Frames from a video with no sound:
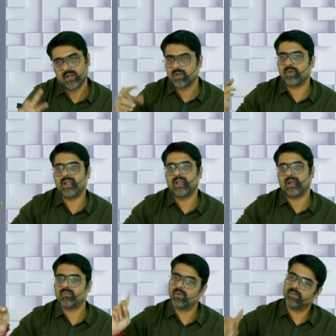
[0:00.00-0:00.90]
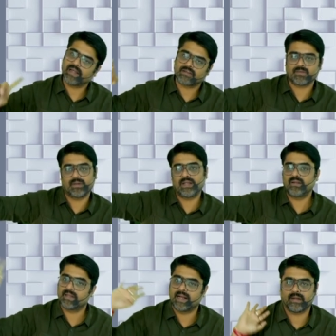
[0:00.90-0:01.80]
12 lakh will be taxable in
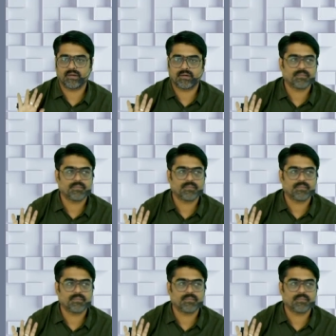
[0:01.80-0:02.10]
that year.